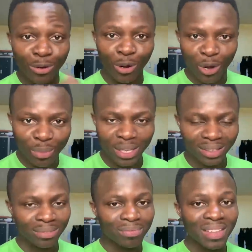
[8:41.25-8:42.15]
economy,
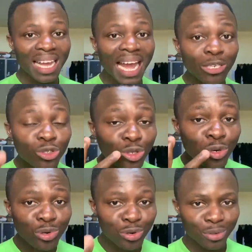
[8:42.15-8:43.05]
and
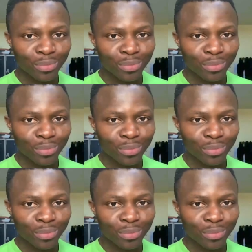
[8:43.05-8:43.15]
two,